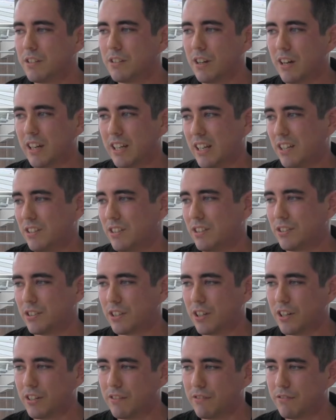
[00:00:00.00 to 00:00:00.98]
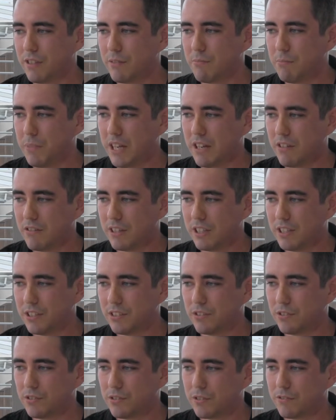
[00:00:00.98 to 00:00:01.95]
I guess it's a kind of
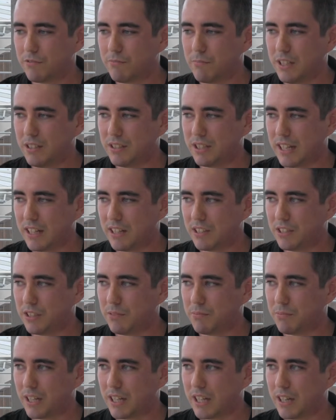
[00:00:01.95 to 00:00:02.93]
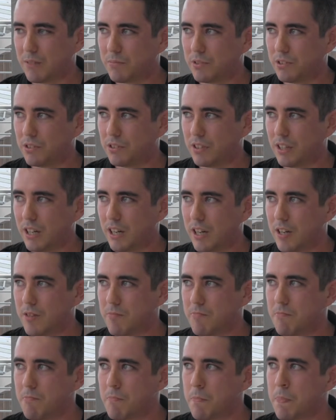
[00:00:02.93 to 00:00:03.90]
imperialist sort of mentality, perhaps.
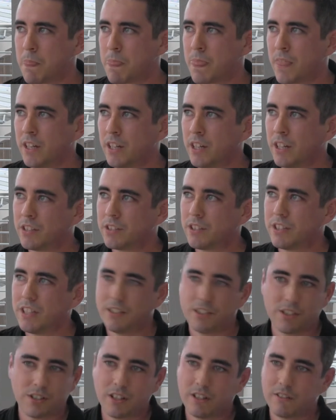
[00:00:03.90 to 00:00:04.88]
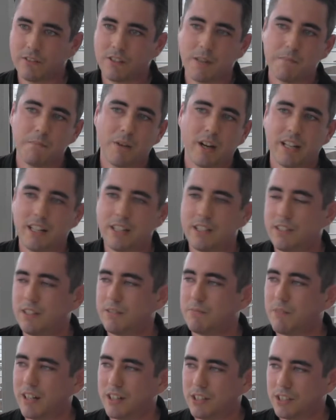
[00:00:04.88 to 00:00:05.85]
So yeah, just kind of like
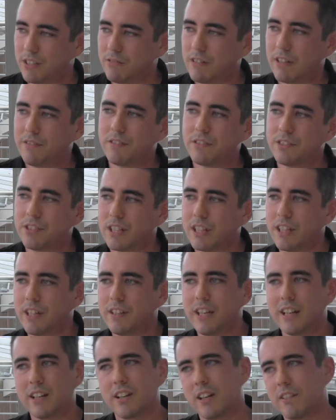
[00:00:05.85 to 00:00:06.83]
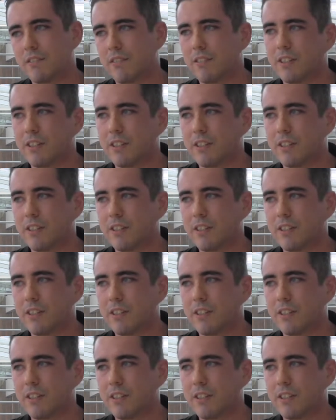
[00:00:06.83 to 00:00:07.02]
mindlessly referencing it, and then kind of